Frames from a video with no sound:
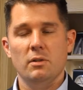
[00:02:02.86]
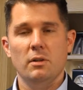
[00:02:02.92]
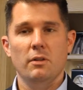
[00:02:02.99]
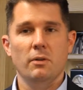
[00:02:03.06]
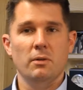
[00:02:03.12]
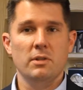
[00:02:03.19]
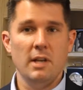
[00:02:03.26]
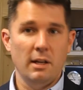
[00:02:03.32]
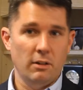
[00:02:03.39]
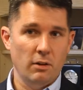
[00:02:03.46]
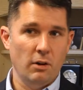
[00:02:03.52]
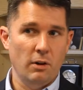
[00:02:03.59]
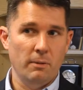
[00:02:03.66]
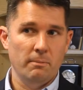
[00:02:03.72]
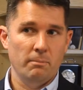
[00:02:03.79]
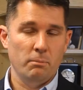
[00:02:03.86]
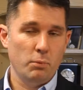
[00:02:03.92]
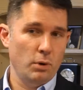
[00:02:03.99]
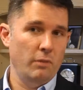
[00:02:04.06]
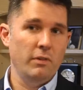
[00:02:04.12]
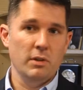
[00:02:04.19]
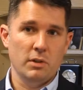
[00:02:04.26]
to either take their
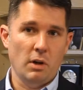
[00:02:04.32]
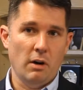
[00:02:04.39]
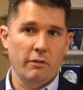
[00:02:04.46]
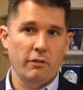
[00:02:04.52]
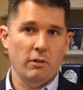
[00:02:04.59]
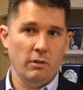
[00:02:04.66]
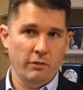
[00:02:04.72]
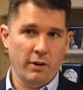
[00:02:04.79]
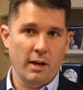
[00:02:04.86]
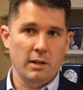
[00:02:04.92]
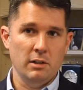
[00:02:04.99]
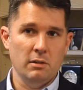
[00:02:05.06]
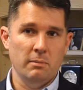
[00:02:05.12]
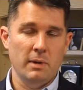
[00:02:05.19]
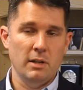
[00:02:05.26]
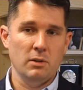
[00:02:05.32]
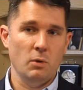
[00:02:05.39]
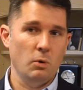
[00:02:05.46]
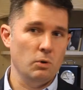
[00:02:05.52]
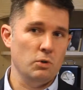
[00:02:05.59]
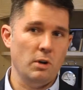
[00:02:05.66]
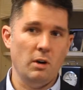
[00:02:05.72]
previous offer of highest and best
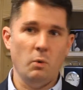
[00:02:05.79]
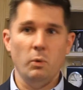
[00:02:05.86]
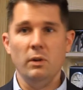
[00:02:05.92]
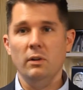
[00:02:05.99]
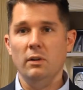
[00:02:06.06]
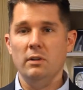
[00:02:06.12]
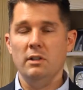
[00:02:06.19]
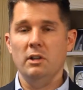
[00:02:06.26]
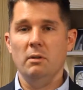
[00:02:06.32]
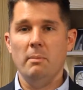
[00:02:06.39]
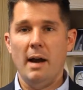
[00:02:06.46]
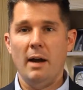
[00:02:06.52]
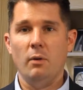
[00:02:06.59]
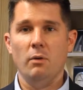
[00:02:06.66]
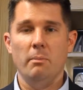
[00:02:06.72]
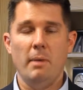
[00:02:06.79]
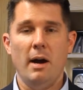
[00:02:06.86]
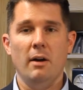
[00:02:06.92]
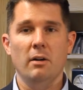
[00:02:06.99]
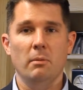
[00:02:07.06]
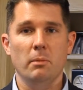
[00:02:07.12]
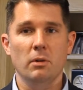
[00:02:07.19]
or try to wheel and deal back with
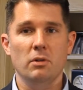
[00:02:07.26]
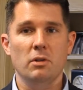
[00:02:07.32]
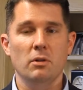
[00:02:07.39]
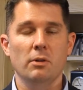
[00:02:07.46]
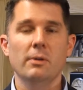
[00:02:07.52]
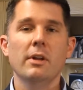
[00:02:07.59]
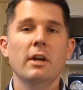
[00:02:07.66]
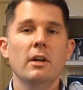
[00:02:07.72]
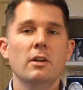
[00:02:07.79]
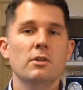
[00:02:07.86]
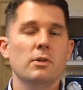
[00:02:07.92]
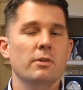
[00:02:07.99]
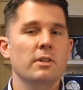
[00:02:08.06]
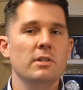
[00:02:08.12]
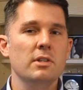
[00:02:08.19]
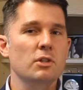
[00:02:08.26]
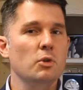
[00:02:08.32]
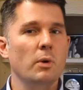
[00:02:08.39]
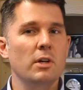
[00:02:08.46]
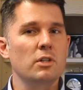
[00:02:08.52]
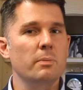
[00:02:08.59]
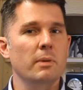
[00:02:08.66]
buyer number two. So this
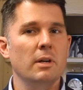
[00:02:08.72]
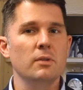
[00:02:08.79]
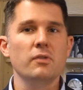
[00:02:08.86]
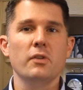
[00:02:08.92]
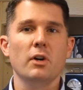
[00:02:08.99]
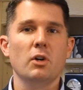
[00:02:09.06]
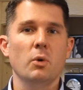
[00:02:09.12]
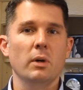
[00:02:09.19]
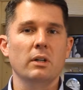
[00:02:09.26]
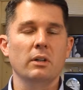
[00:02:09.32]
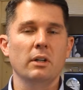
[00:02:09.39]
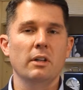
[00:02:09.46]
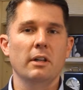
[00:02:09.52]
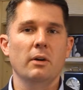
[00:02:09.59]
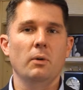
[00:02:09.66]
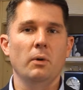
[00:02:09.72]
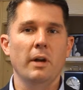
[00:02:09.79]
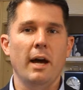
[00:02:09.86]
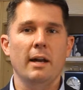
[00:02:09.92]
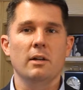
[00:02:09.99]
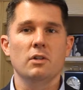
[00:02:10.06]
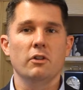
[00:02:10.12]
situation becomes very quickly the old
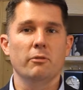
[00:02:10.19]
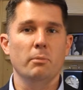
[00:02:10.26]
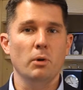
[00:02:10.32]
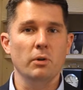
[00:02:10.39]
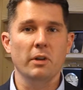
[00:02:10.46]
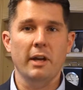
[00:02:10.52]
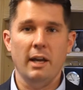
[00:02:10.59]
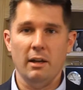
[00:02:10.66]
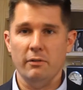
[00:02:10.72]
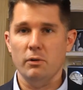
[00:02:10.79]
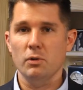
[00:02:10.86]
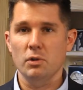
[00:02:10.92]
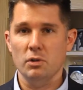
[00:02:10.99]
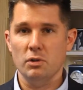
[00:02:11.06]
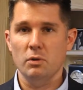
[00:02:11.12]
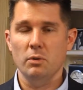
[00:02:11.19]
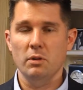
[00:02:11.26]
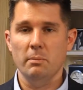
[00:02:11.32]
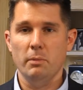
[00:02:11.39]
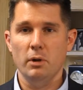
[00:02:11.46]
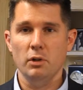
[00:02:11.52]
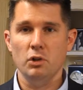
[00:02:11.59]
adage of bird in the hand versus two in
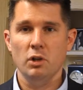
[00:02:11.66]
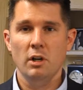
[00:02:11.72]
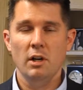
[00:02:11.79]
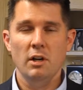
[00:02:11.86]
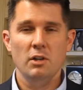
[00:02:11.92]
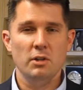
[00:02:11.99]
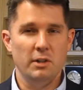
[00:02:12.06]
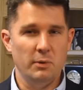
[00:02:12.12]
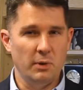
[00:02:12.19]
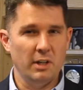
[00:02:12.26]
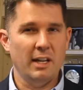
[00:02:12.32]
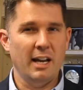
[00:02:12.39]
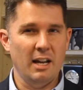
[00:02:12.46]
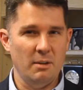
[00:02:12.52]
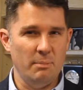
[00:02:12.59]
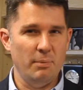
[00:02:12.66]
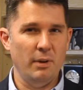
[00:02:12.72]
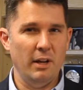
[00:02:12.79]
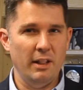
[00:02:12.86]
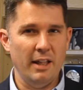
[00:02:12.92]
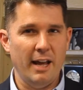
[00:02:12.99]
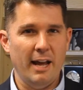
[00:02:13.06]
the bush. So you want to kind of
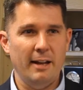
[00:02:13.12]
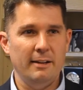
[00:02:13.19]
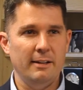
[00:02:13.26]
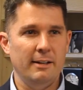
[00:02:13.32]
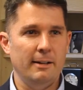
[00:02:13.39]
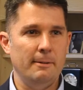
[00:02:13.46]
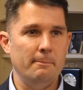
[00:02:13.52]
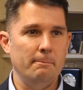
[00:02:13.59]
play that